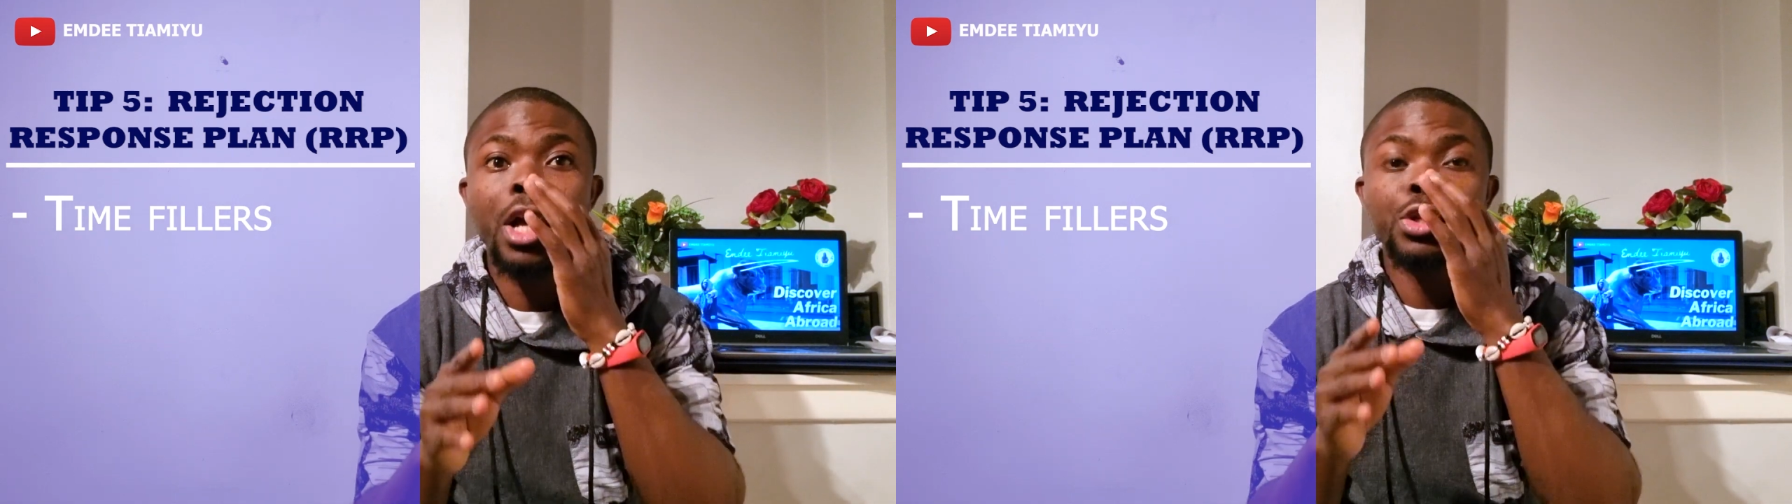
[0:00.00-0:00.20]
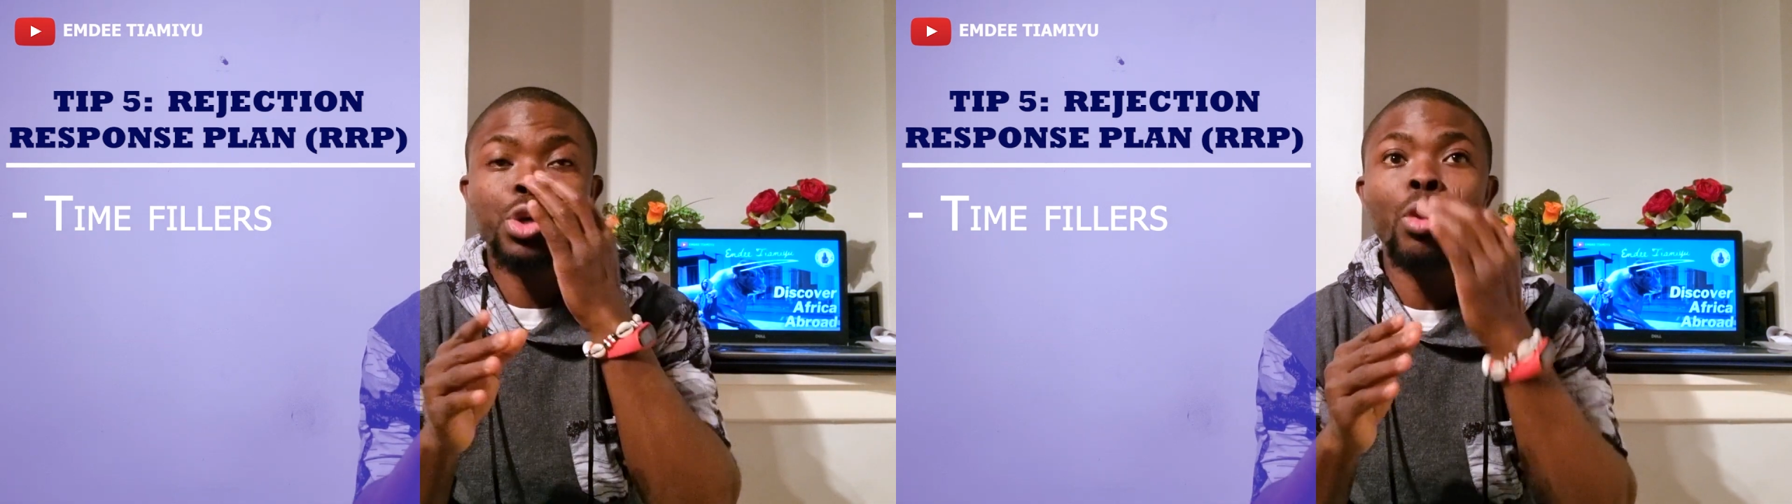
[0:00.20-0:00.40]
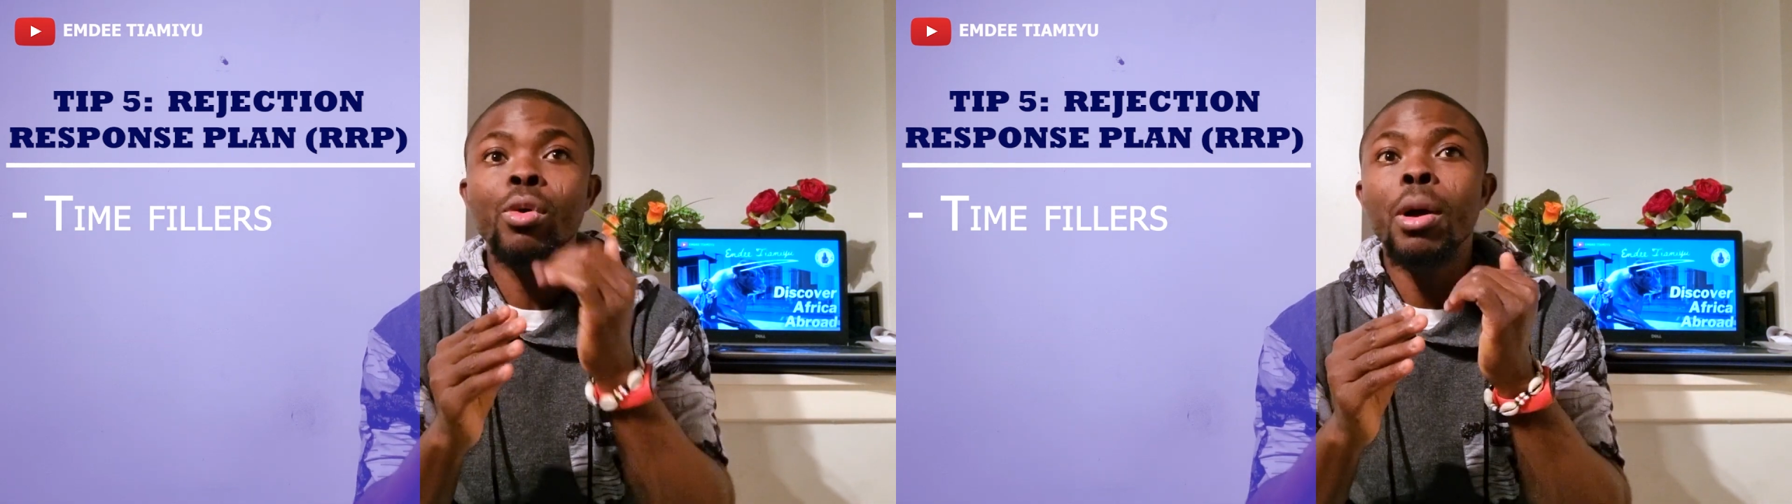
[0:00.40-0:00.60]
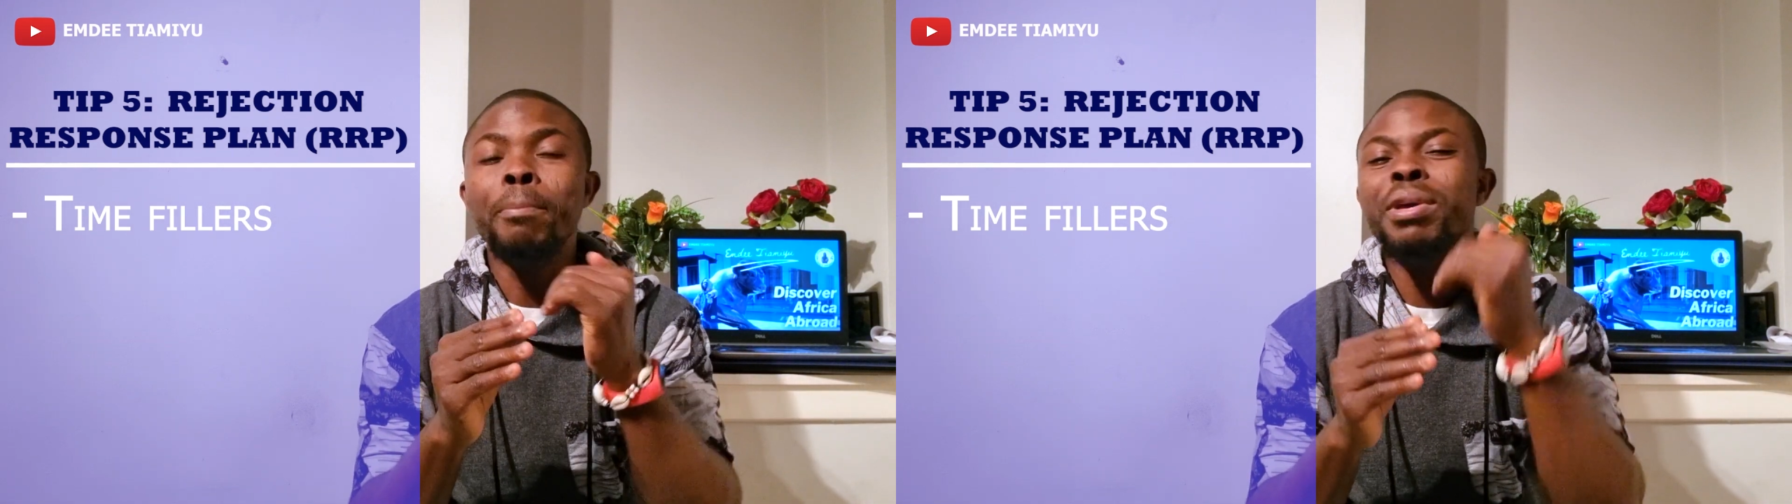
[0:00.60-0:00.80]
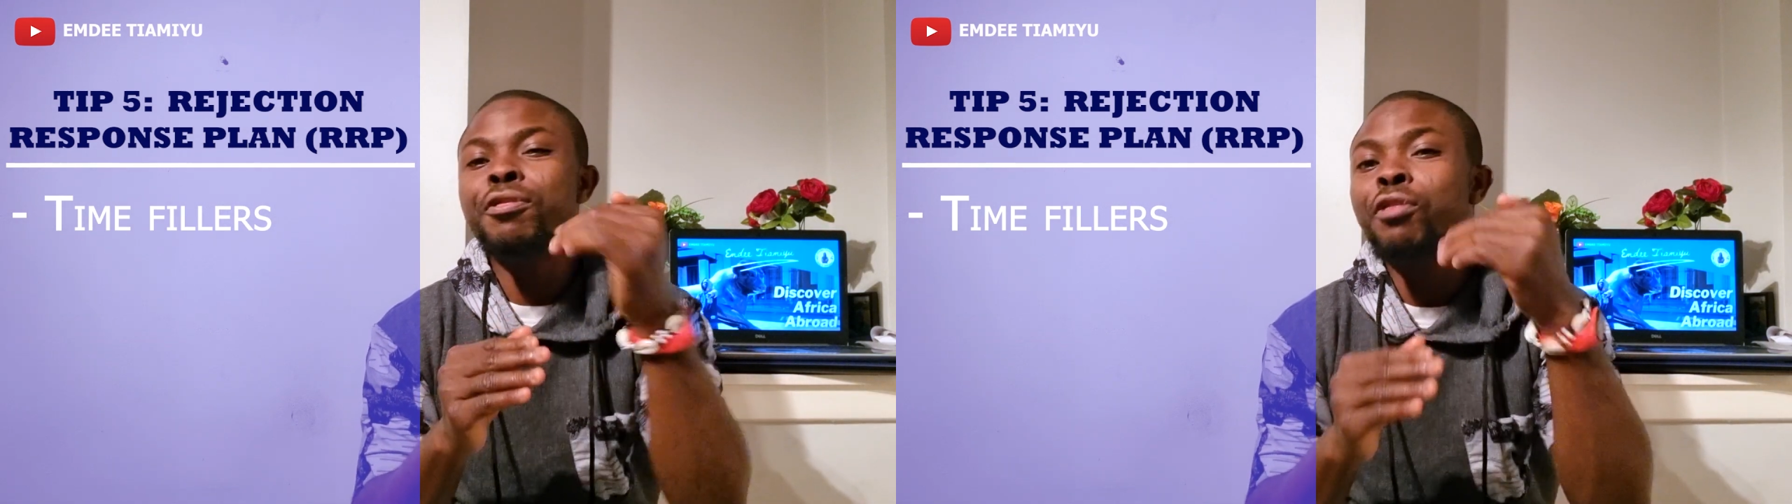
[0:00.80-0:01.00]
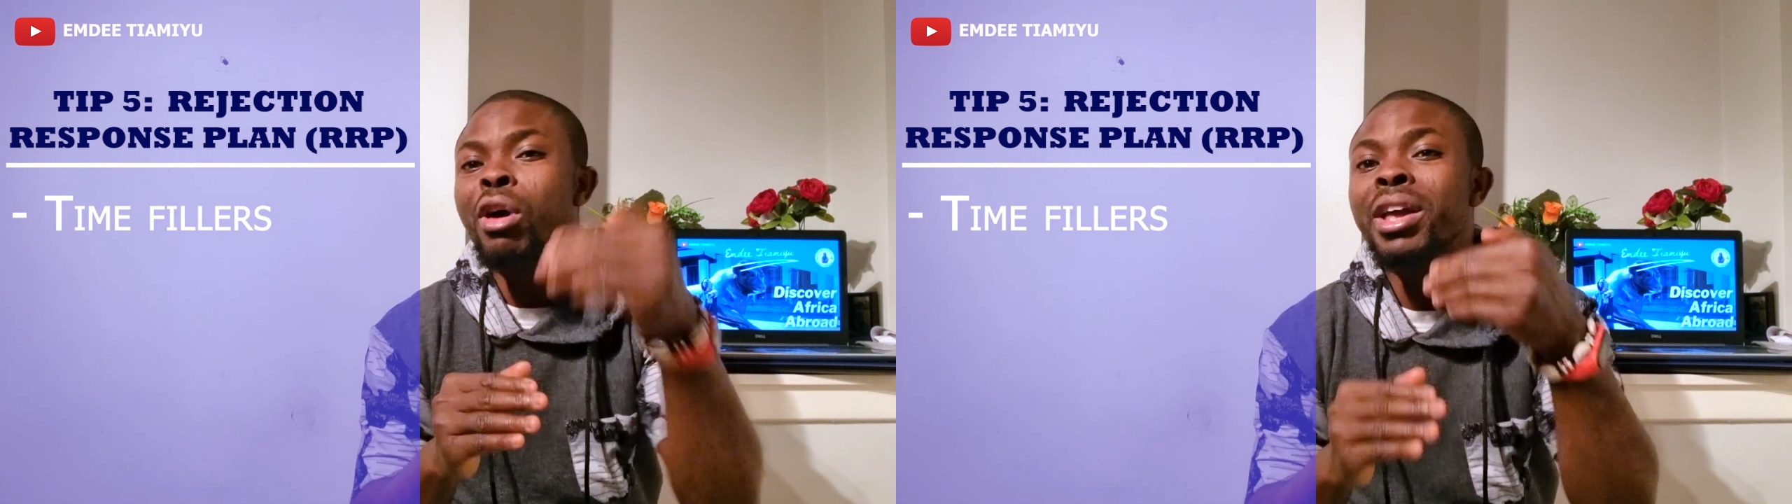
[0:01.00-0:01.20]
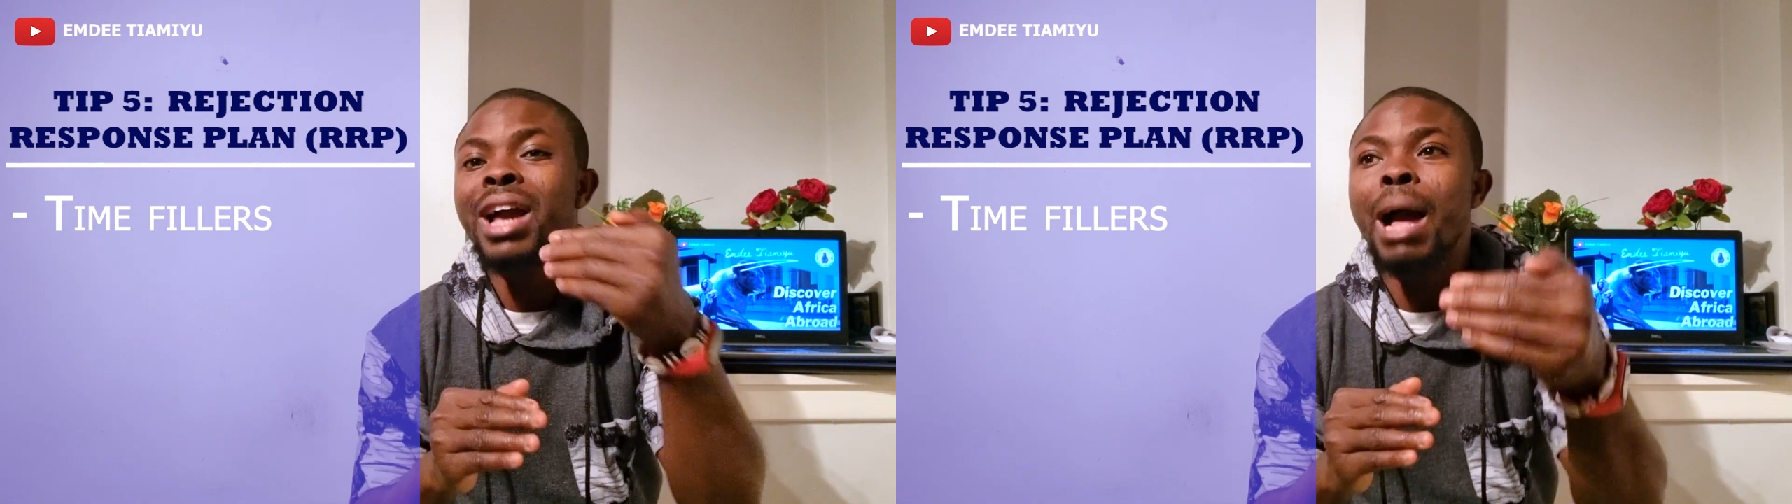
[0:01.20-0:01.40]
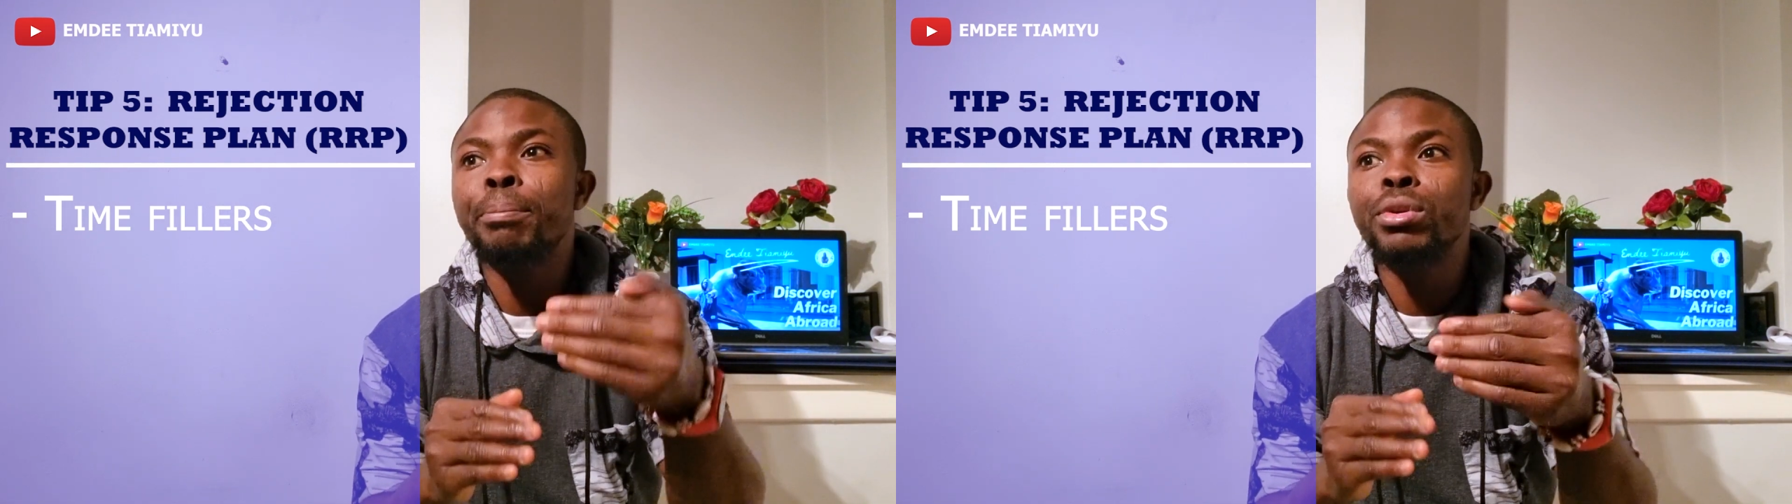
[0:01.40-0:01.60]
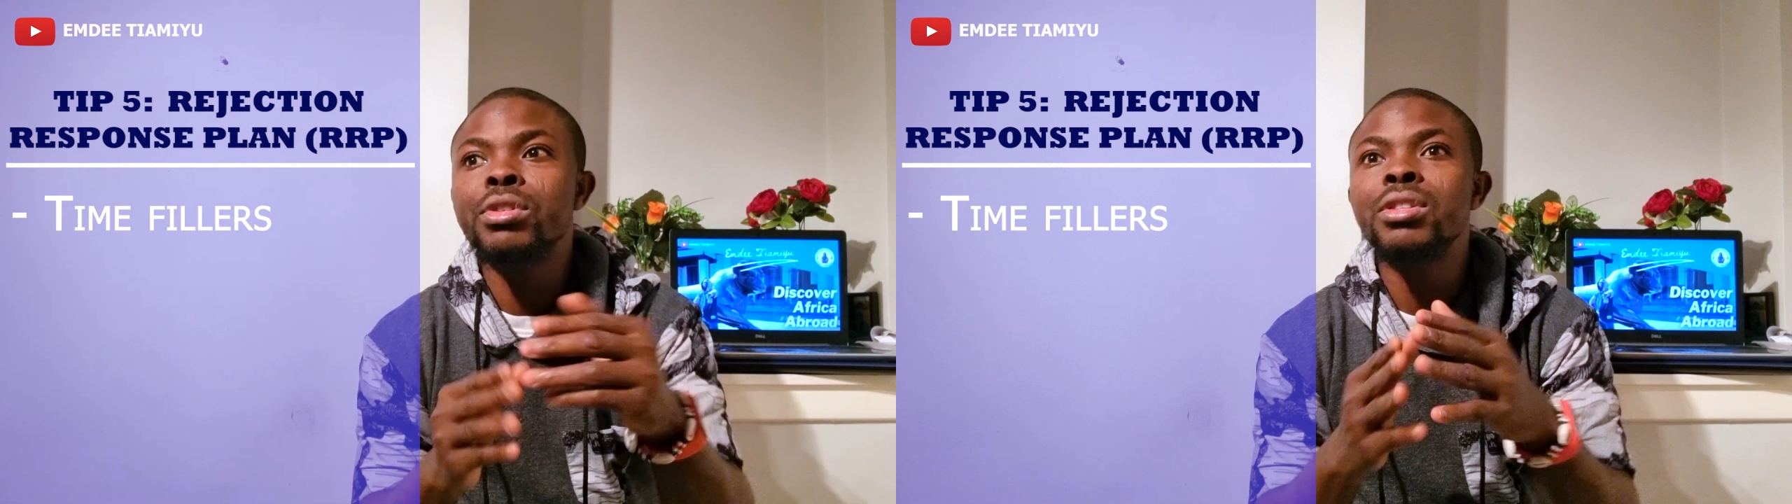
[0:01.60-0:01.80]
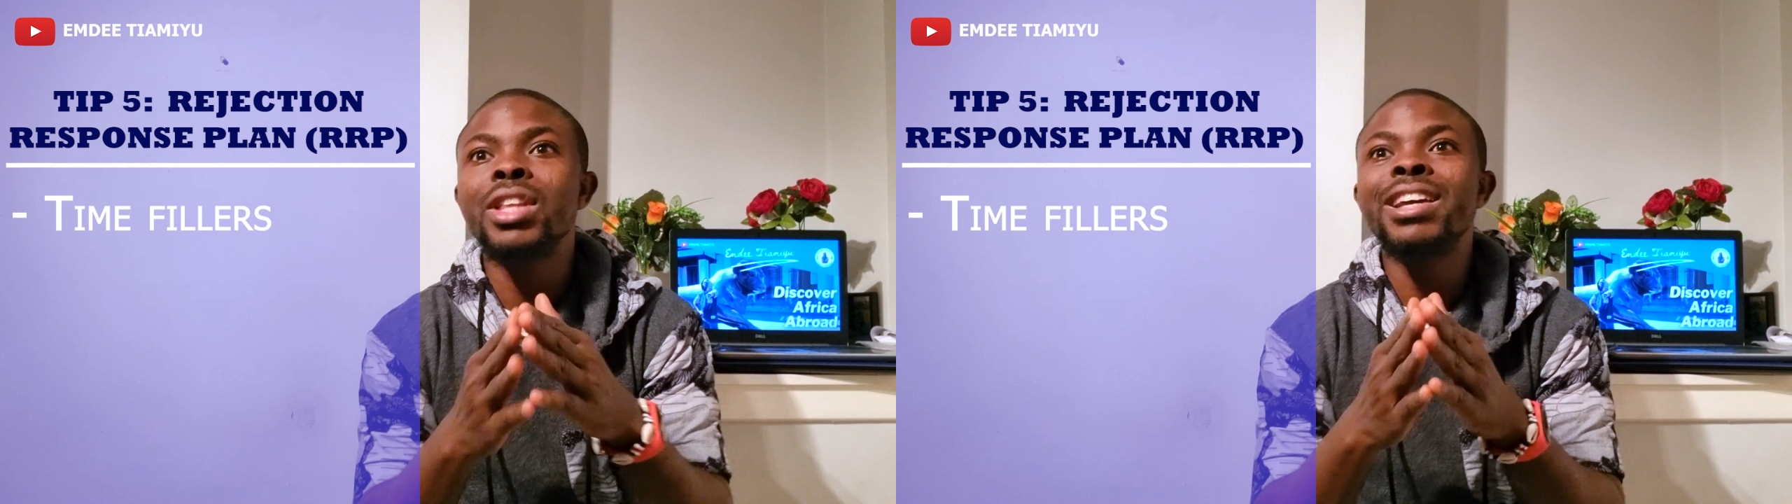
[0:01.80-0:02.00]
So before it happens,